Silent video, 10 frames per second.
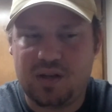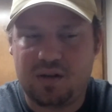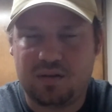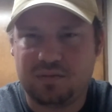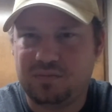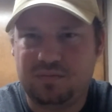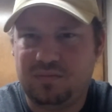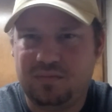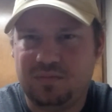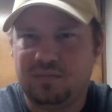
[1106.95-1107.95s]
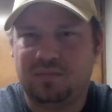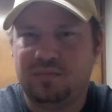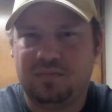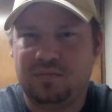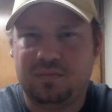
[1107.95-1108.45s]

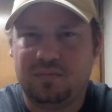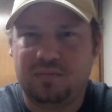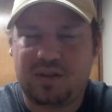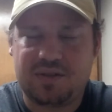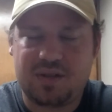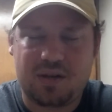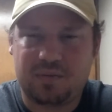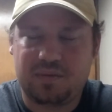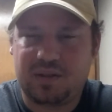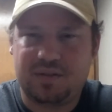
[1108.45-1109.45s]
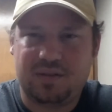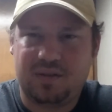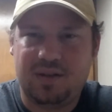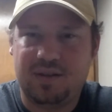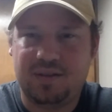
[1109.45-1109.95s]
it's not,
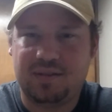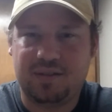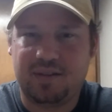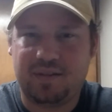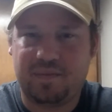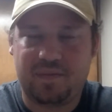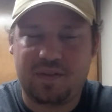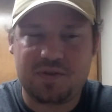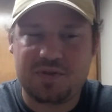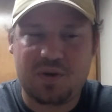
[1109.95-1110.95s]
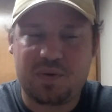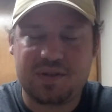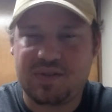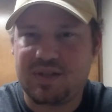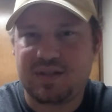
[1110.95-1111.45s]
there's no
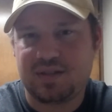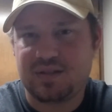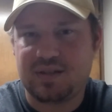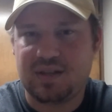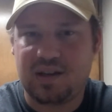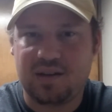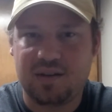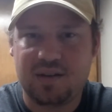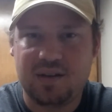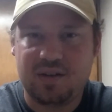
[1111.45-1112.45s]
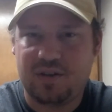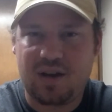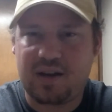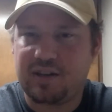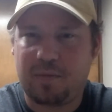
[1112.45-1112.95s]
consistency there.
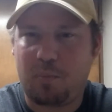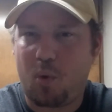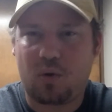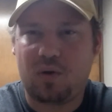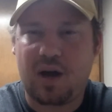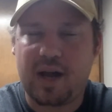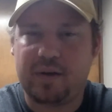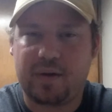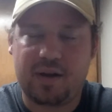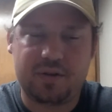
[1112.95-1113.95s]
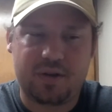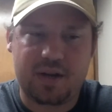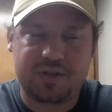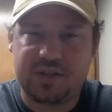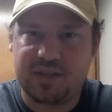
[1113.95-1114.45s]
You're not in a moral high ground. You're
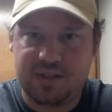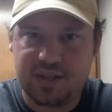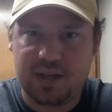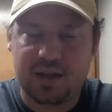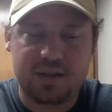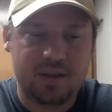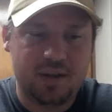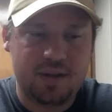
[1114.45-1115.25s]
actually a dick.